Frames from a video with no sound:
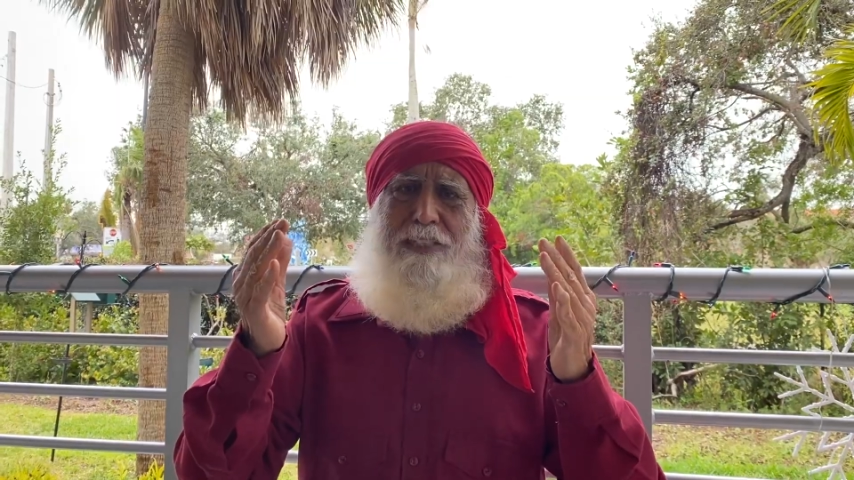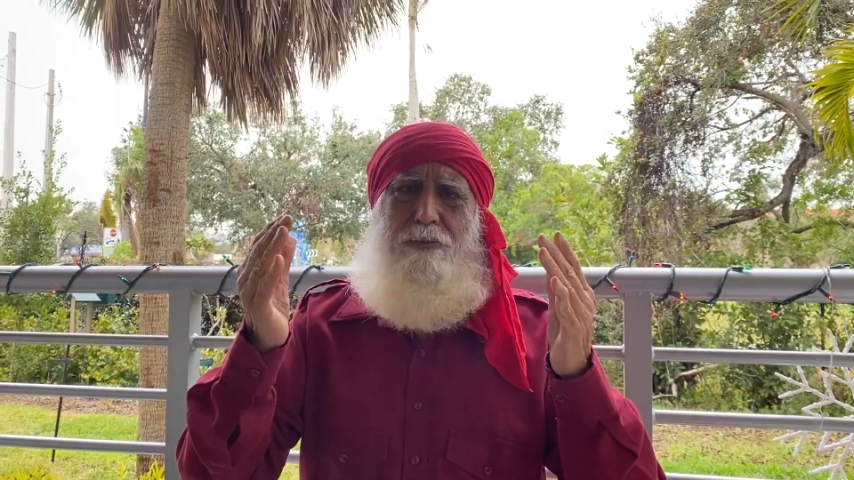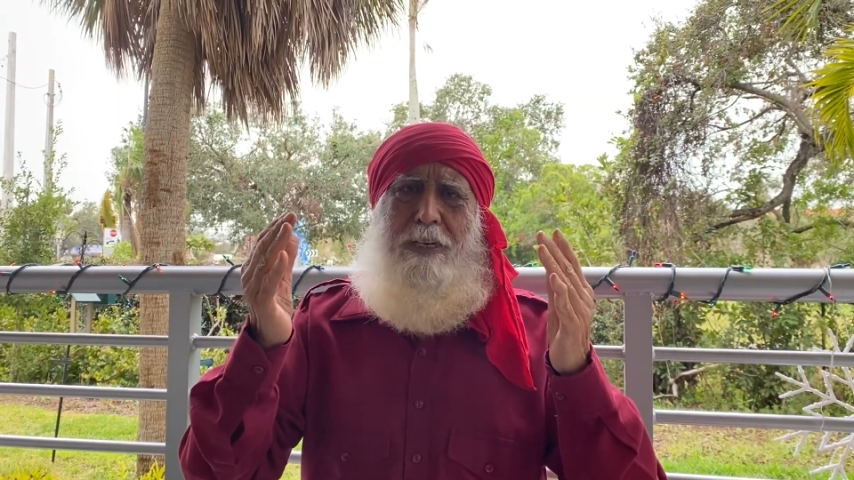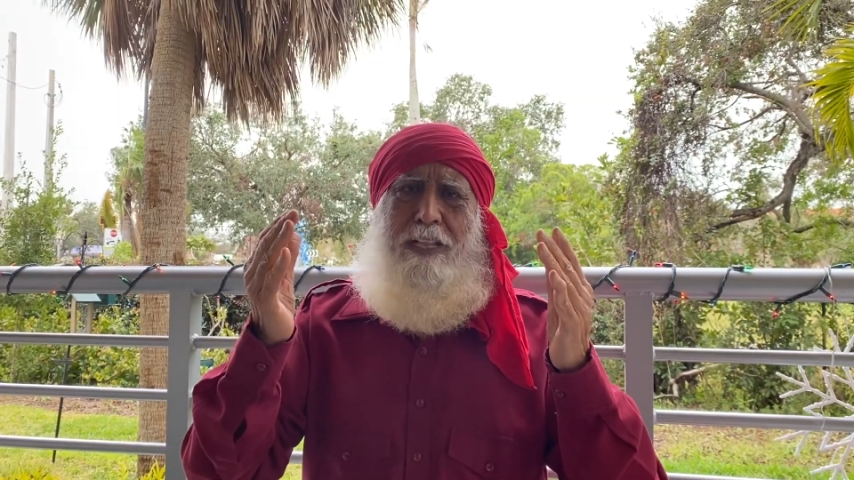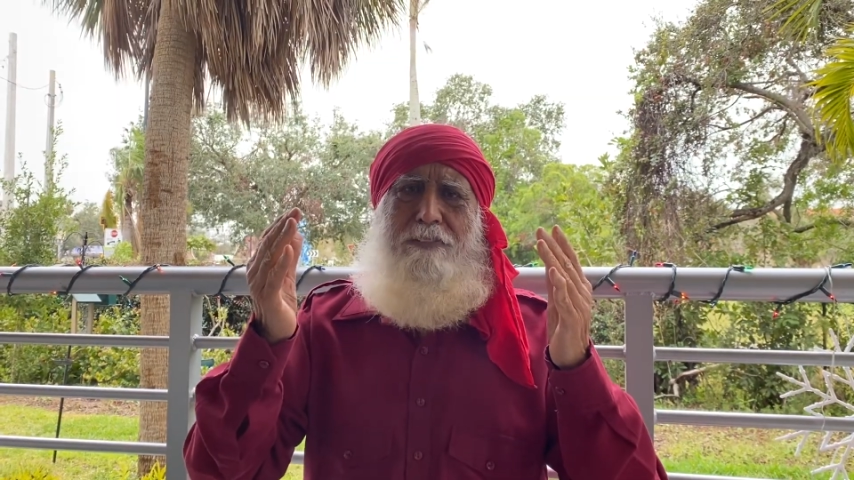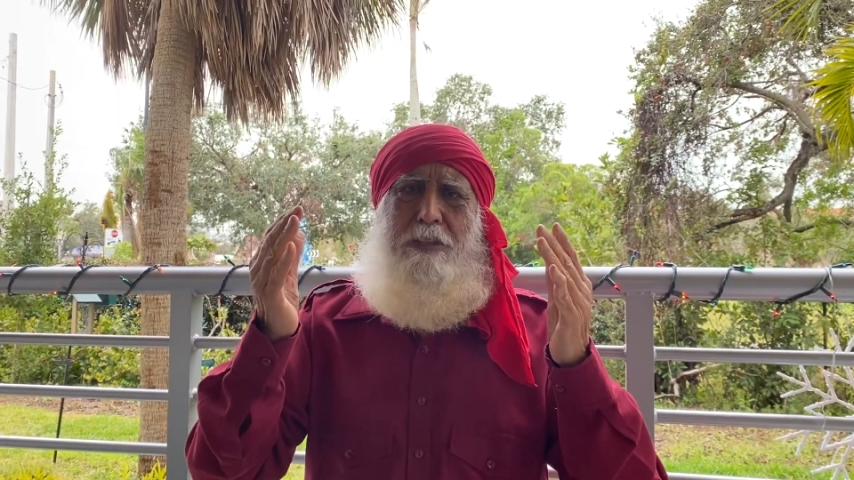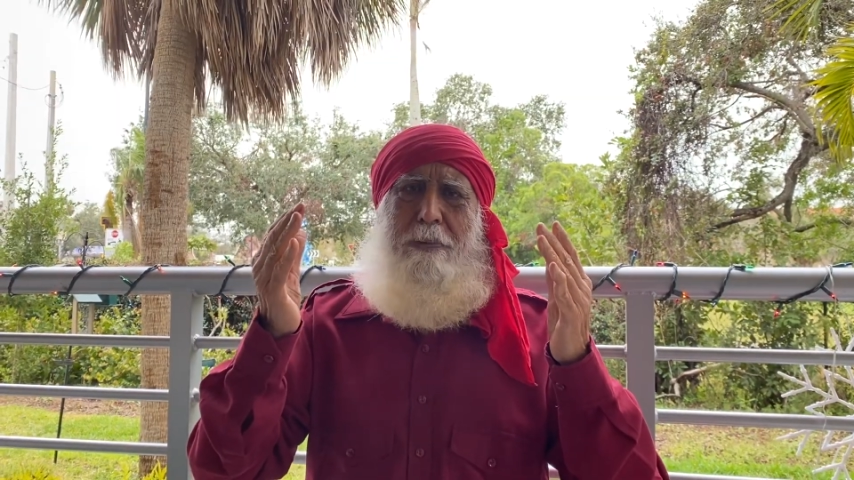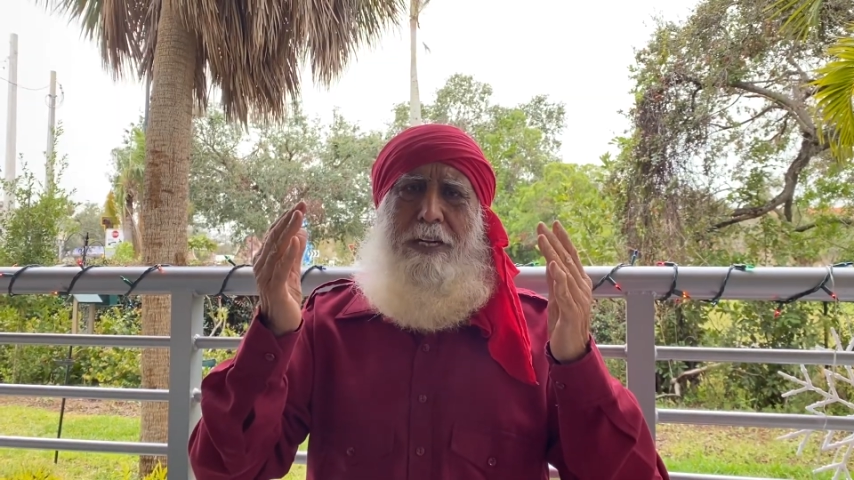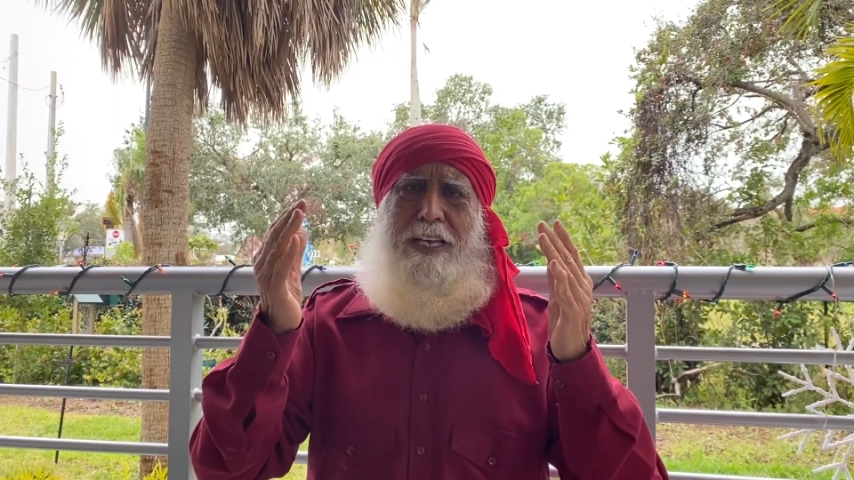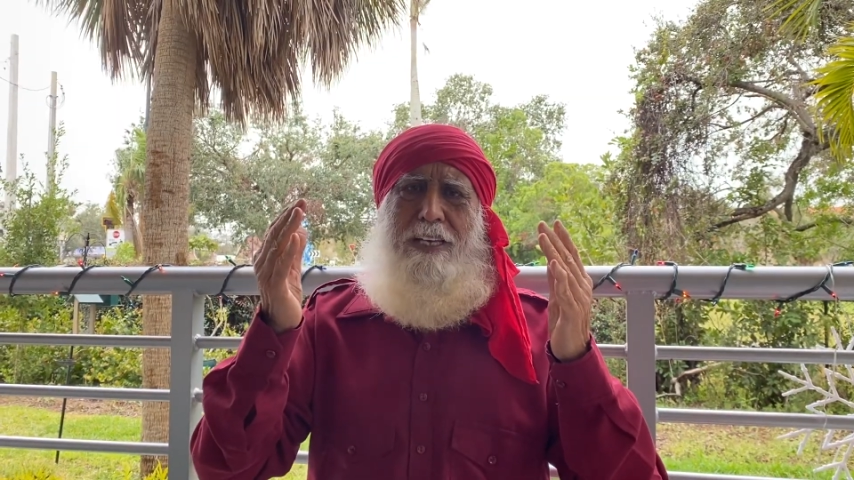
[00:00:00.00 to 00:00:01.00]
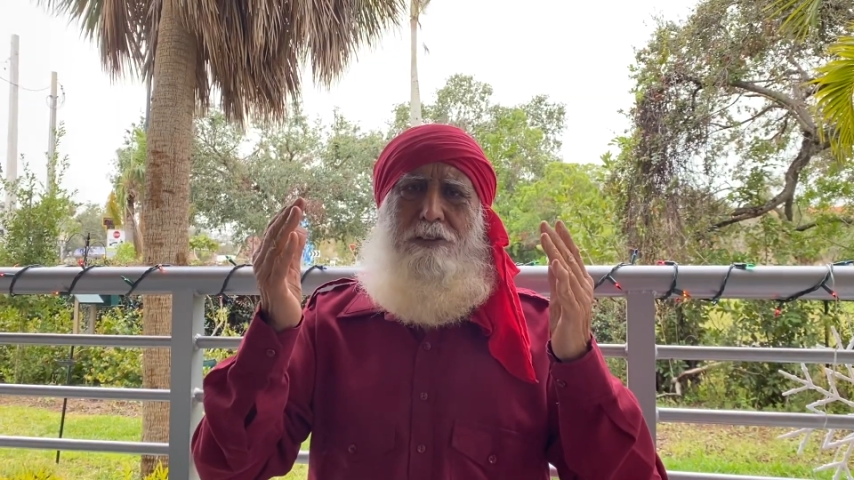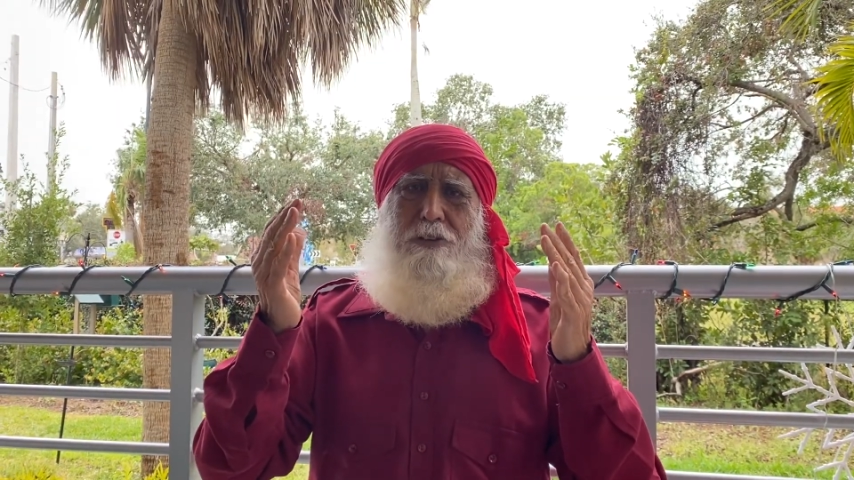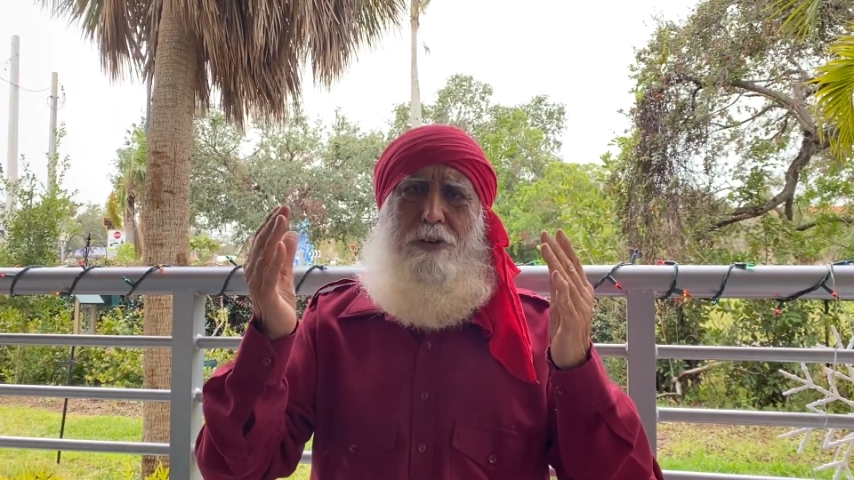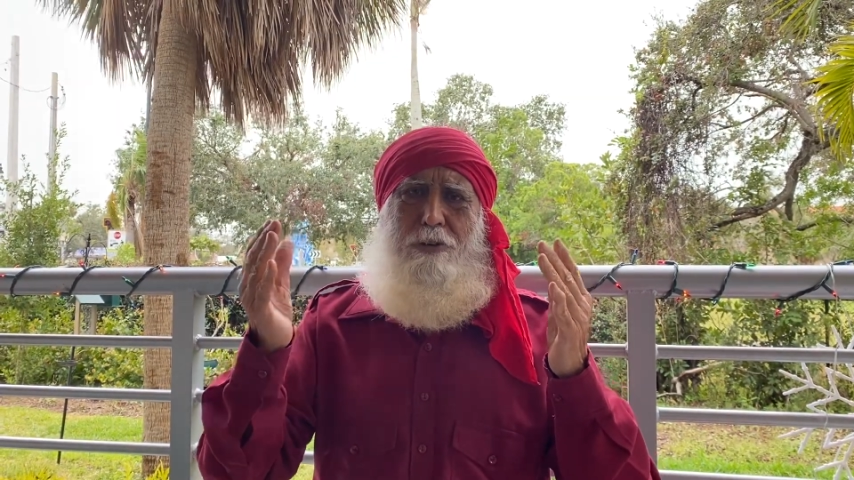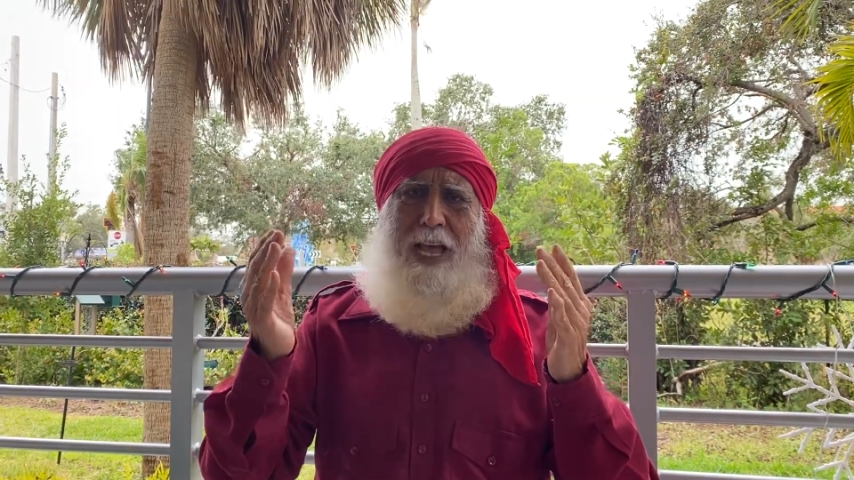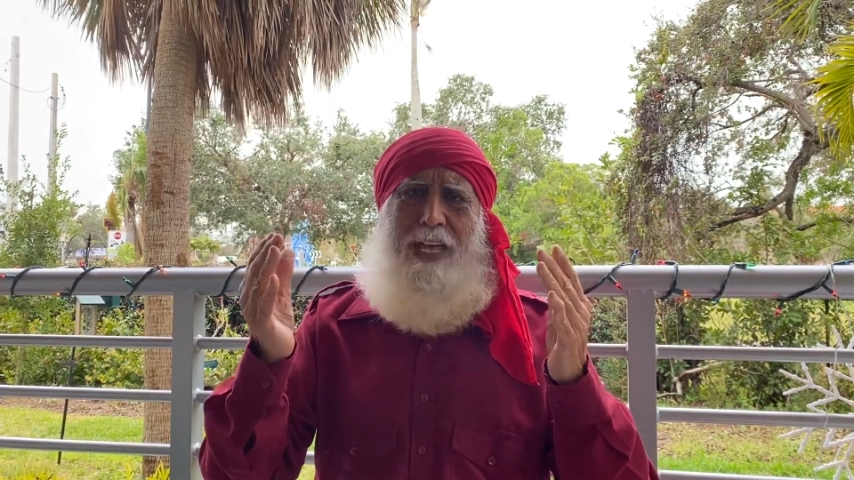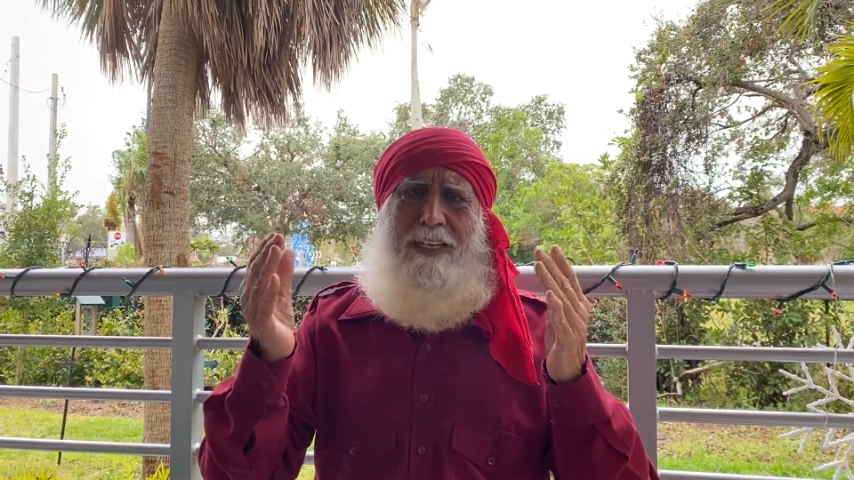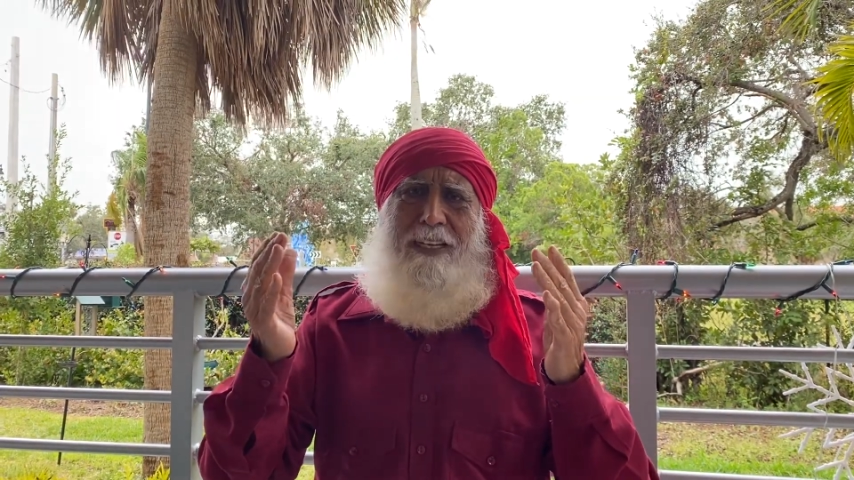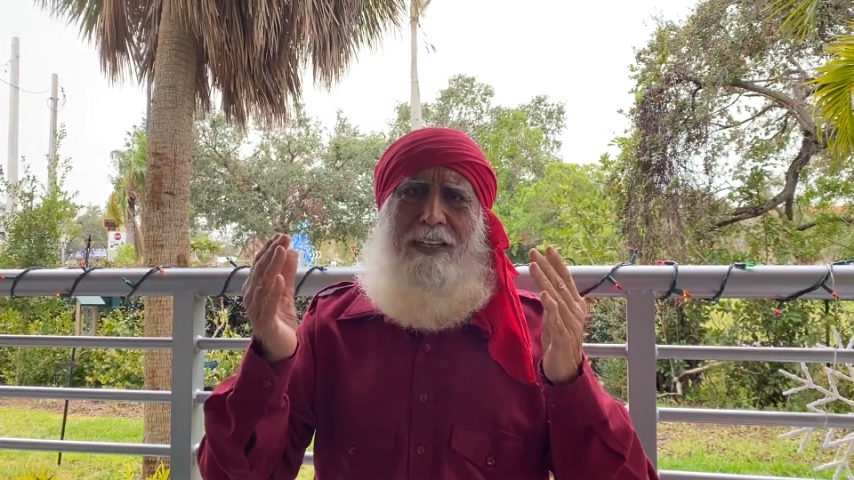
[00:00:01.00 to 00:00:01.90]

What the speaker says: what everybody has to do that.